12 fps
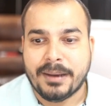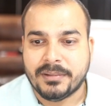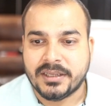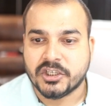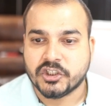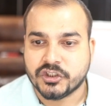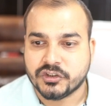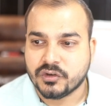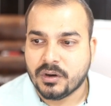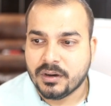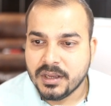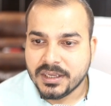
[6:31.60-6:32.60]
applications.
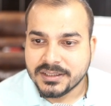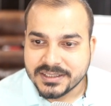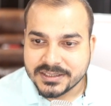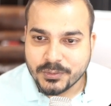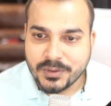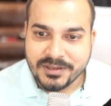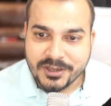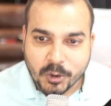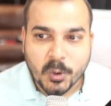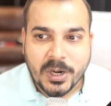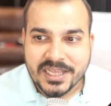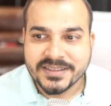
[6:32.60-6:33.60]
So this will be your
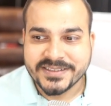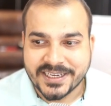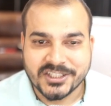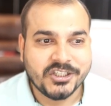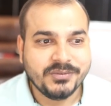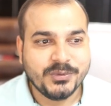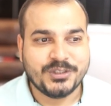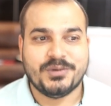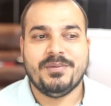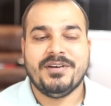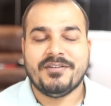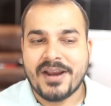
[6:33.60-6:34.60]
golden section, which
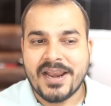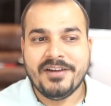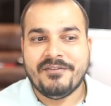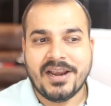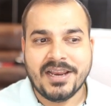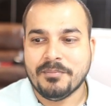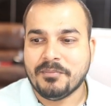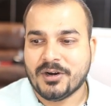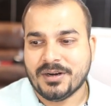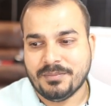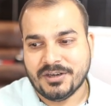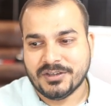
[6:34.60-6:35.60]
will be really, really
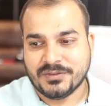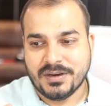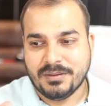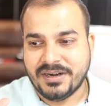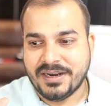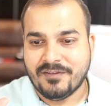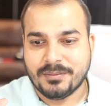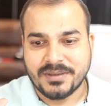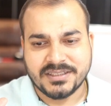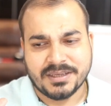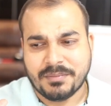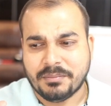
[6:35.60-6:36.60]
important because we'll be
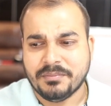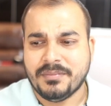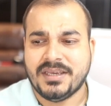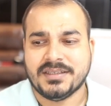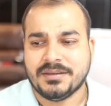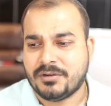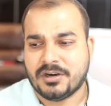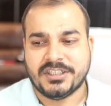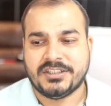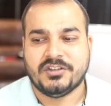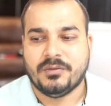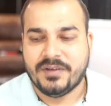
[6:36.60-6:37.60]
developing some amazing
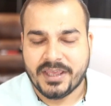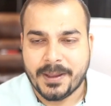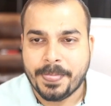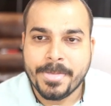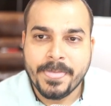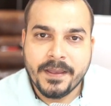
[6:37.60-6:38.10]
projects over here.